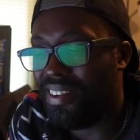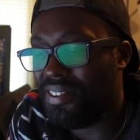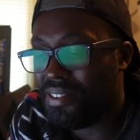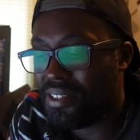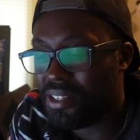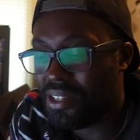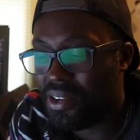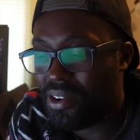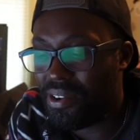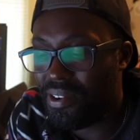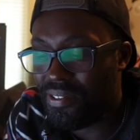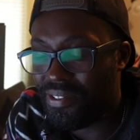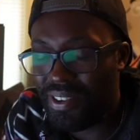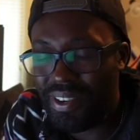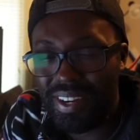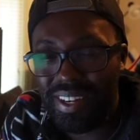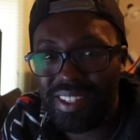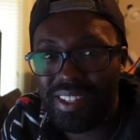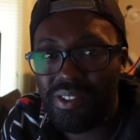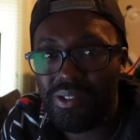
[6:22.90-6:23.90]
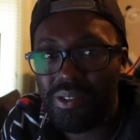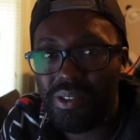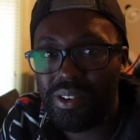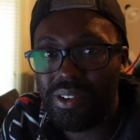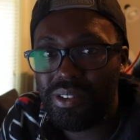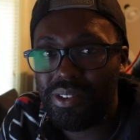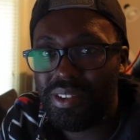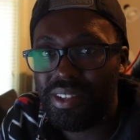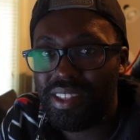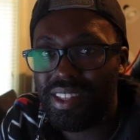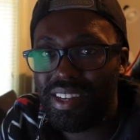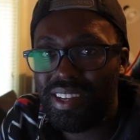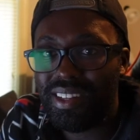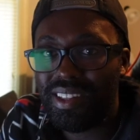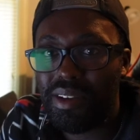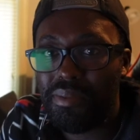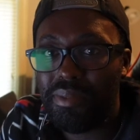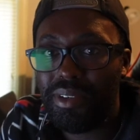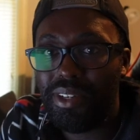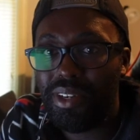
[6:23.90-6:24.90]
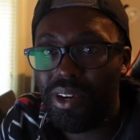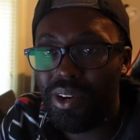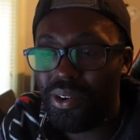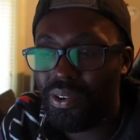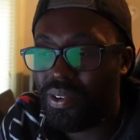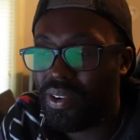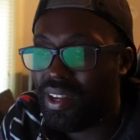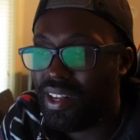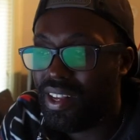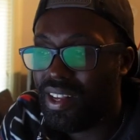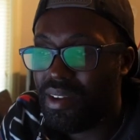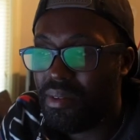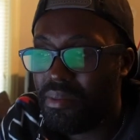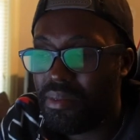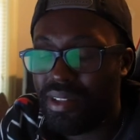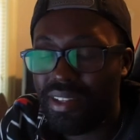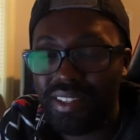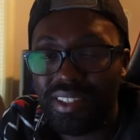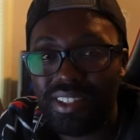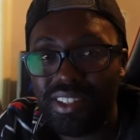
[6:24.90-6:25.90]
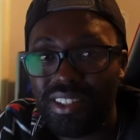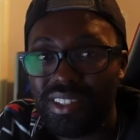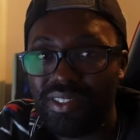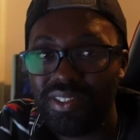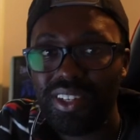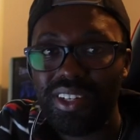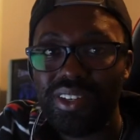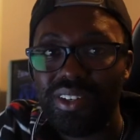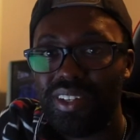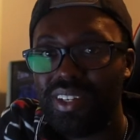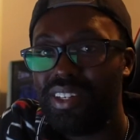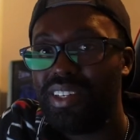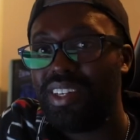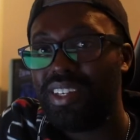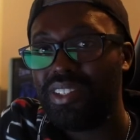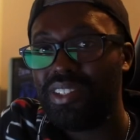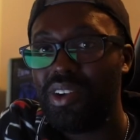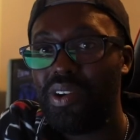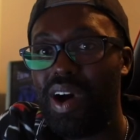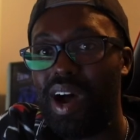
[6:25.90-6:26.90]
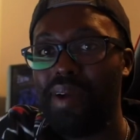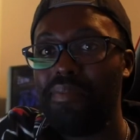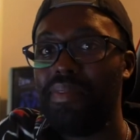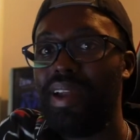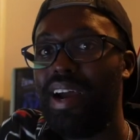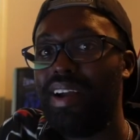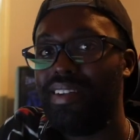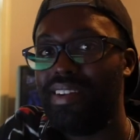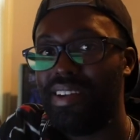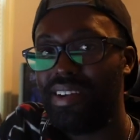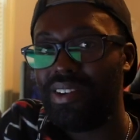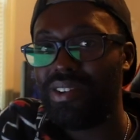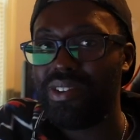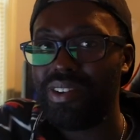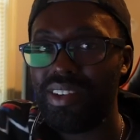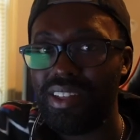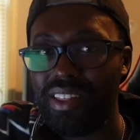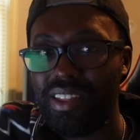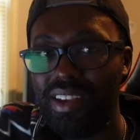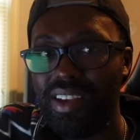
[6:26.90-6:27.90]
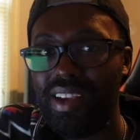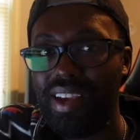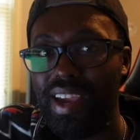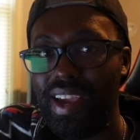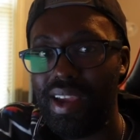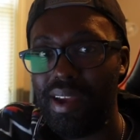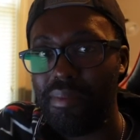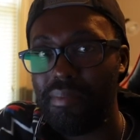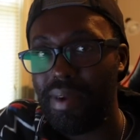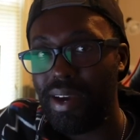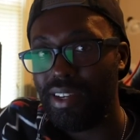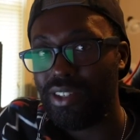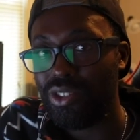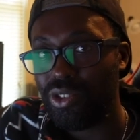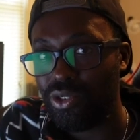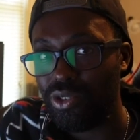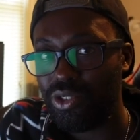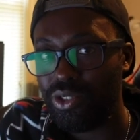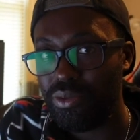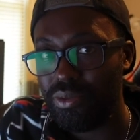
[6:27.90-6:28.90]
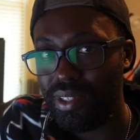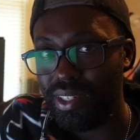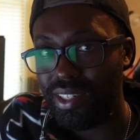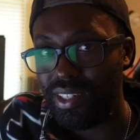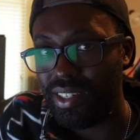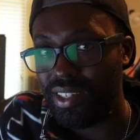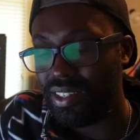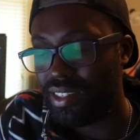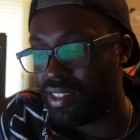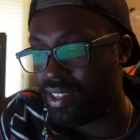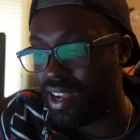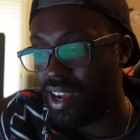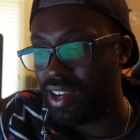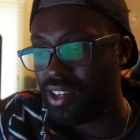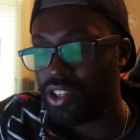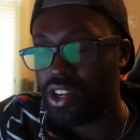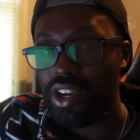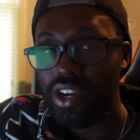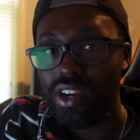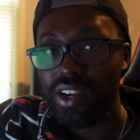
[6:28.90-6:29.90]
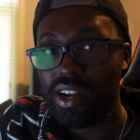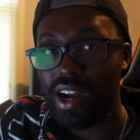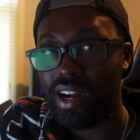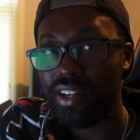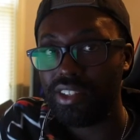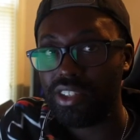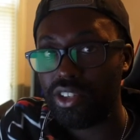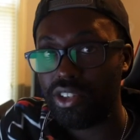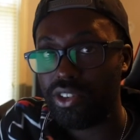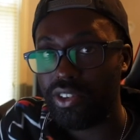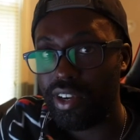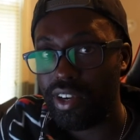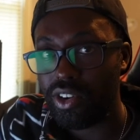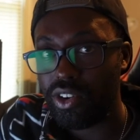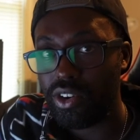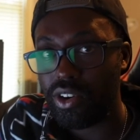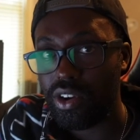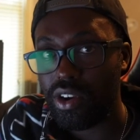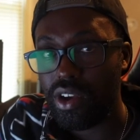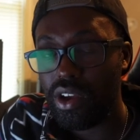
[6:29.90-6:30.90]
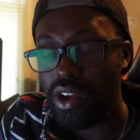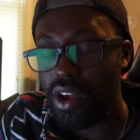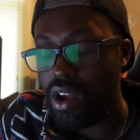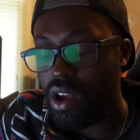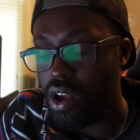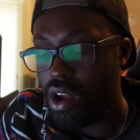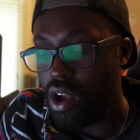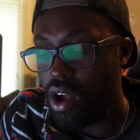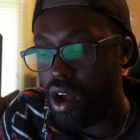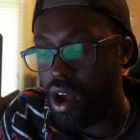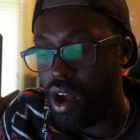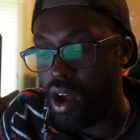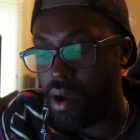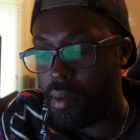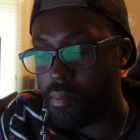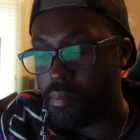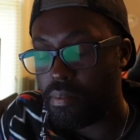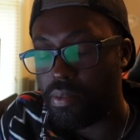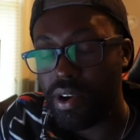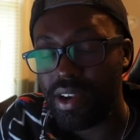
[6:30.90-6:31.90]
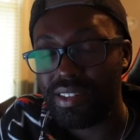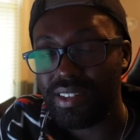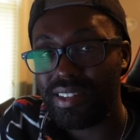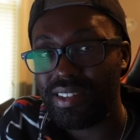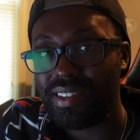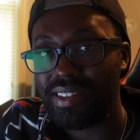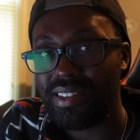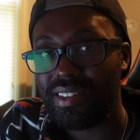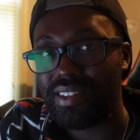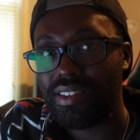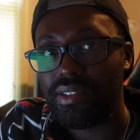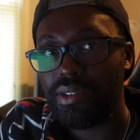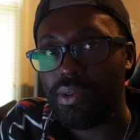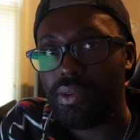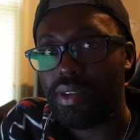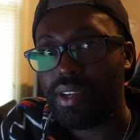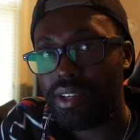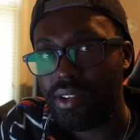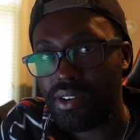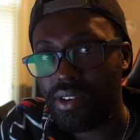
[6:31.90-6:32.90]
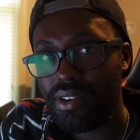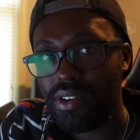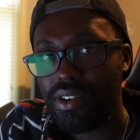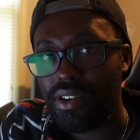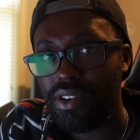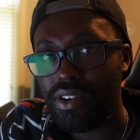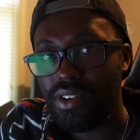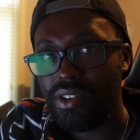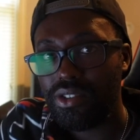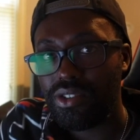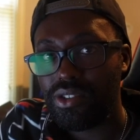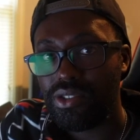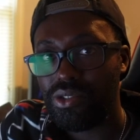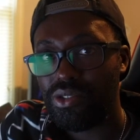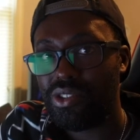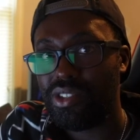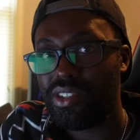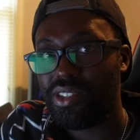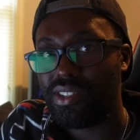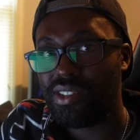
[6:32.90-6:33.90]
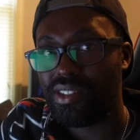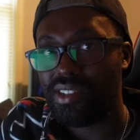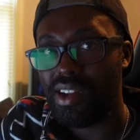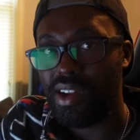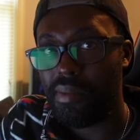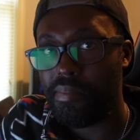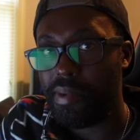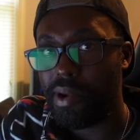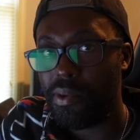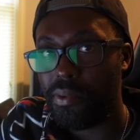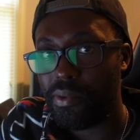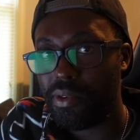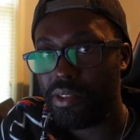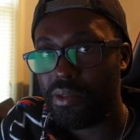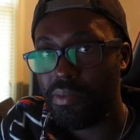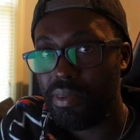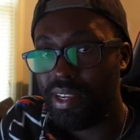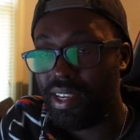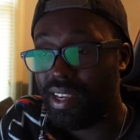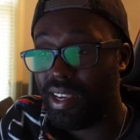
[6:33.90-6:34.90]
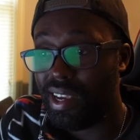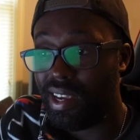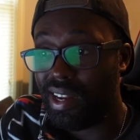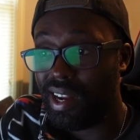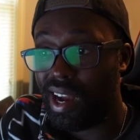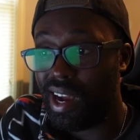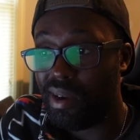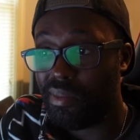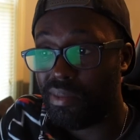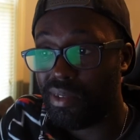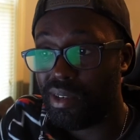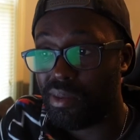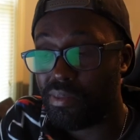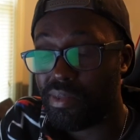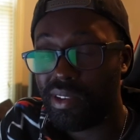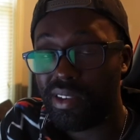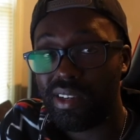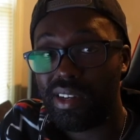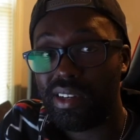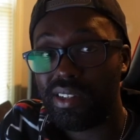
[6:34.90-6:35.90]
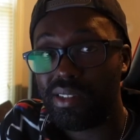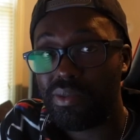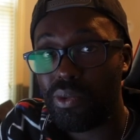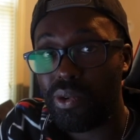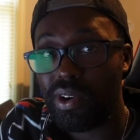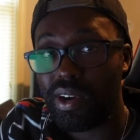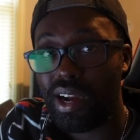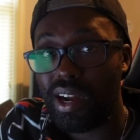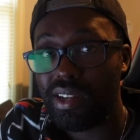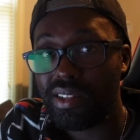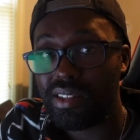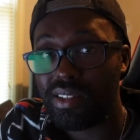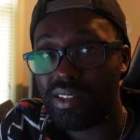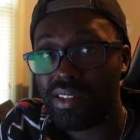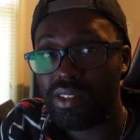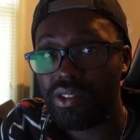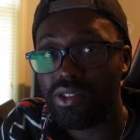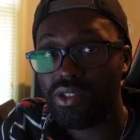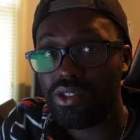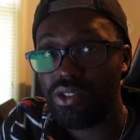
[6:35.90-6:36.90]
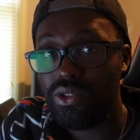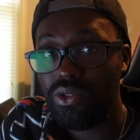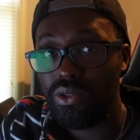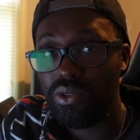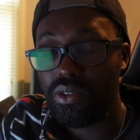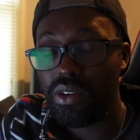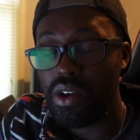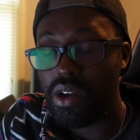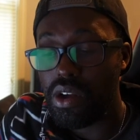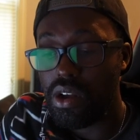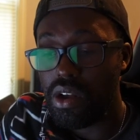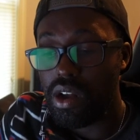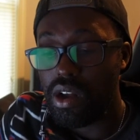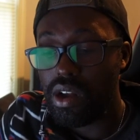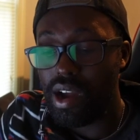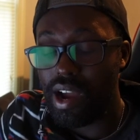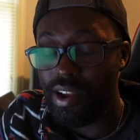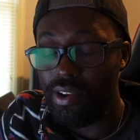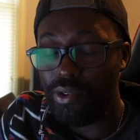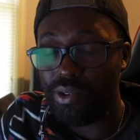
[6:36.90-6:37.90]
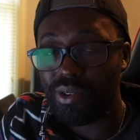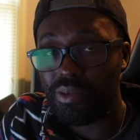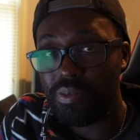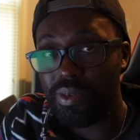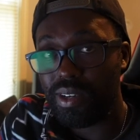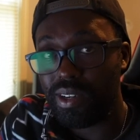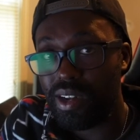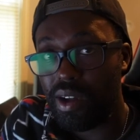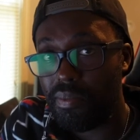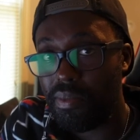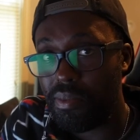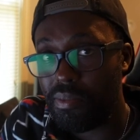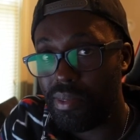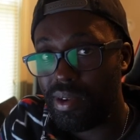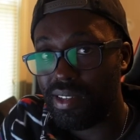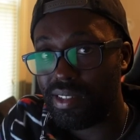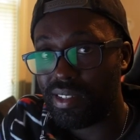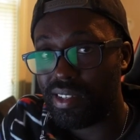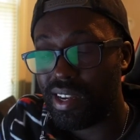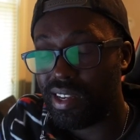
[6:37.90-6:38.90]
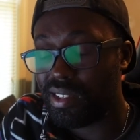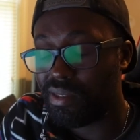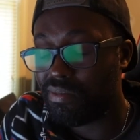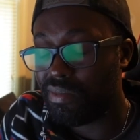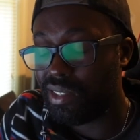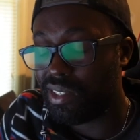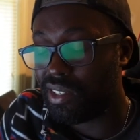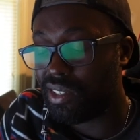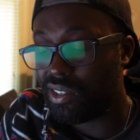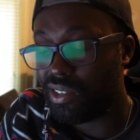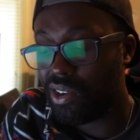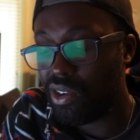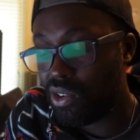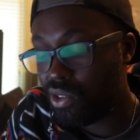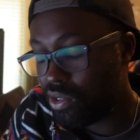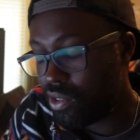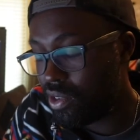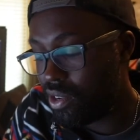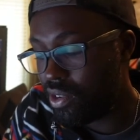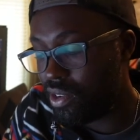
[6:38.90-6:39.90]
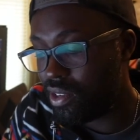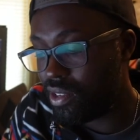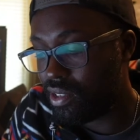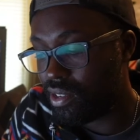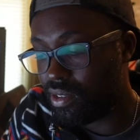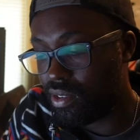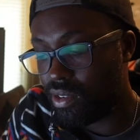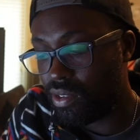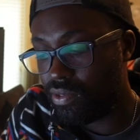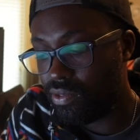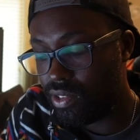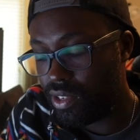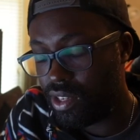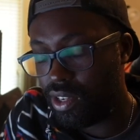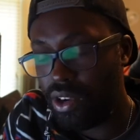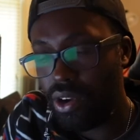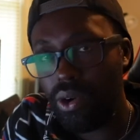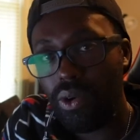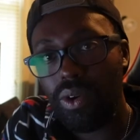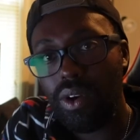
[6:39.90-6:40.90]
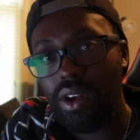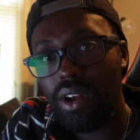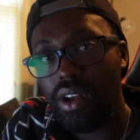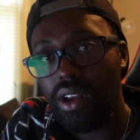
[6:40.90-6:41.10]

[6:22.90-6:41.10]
So if you guys ever want to do anything, let me know. But this is just a video letting you guys know I'm not dead or anything, and my social media / content creator presence is still here. So just bear with me, and I'm going to bring you guys more content here soon. I know it's been a couple months, as mentioned earlier in the video.